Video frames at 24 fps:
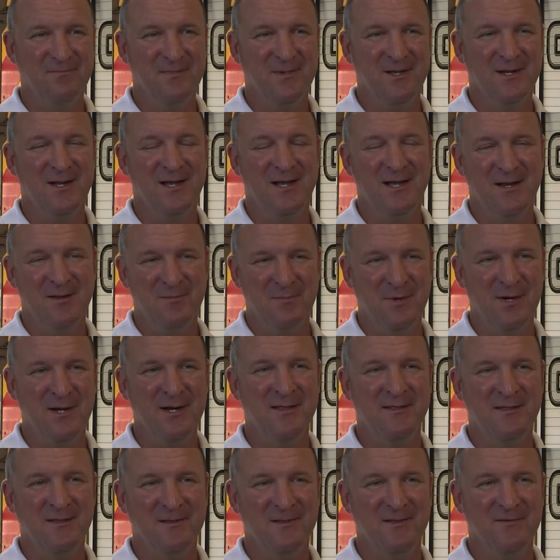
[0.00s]
and I had a
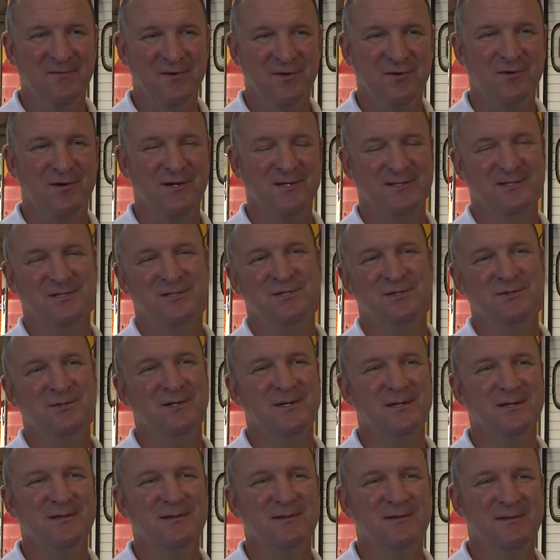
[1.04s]
buddy that lived across the
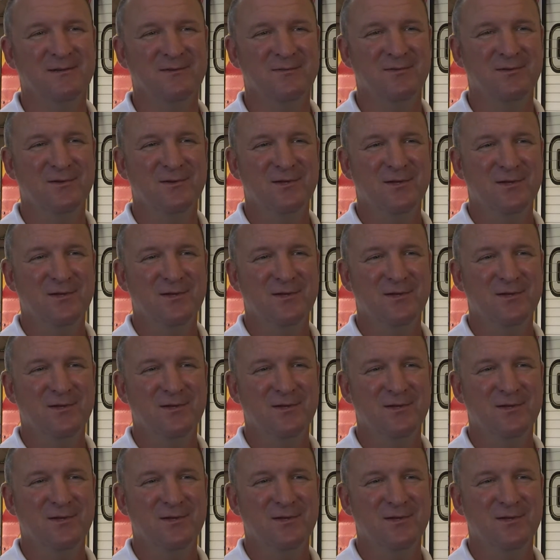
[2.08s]
street, and